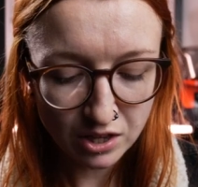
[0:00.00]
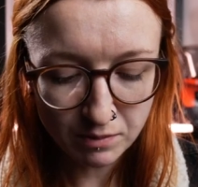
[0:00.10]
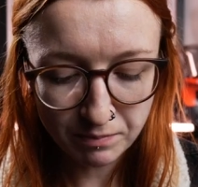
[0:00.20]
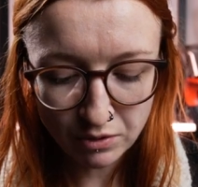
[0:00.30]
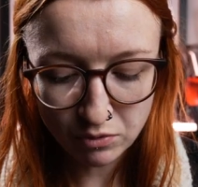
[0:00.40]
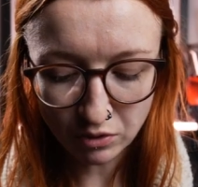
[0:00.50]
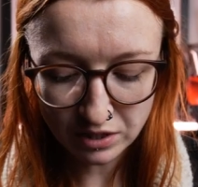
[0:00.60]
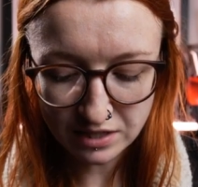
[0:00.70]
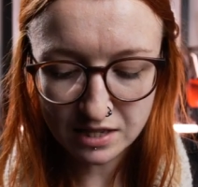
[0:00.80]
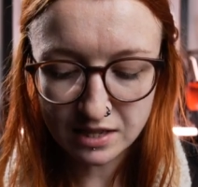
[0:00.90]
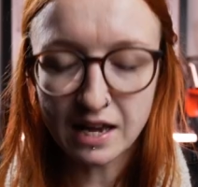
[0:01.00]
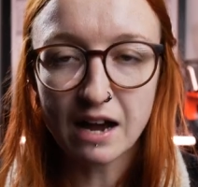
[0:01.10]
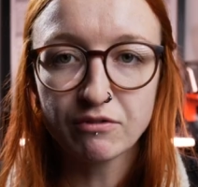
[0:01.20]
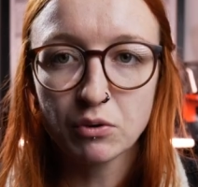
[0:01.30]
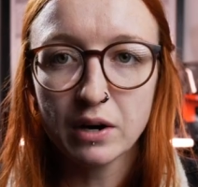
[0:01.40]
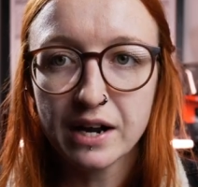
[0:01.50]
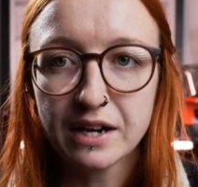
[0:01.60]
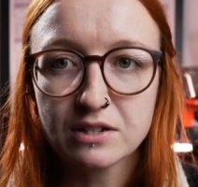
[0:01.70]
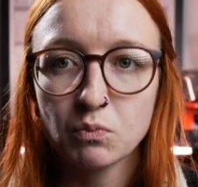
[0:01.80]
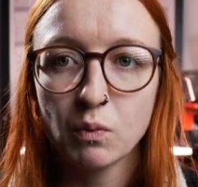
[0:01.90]
The build quality, they have quite a
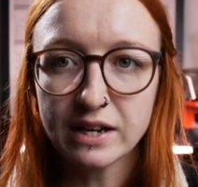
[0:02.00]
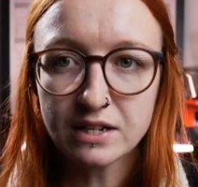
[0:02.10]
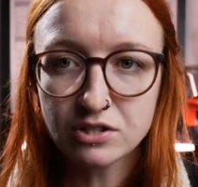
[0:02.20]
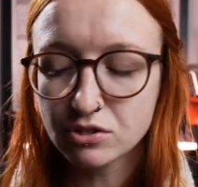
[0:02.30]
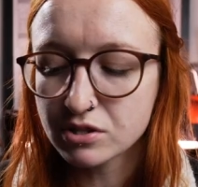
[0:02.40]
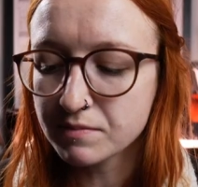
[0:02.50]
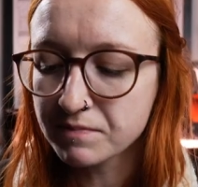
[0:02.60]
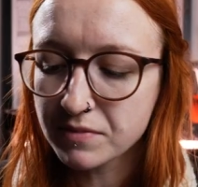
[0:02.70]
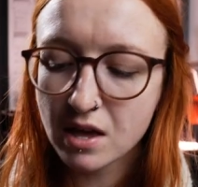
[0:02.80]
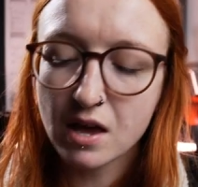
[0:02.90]
nice weight to them.